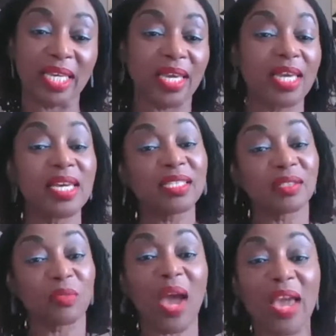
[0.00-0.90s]
His
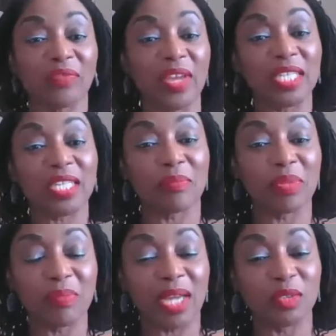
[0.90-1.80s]
wife ended up being
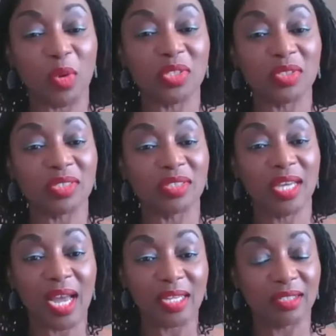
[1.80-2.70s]
my daughter's
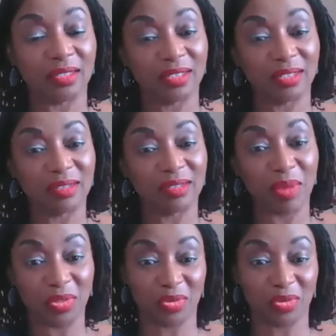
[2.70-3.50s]
godmother.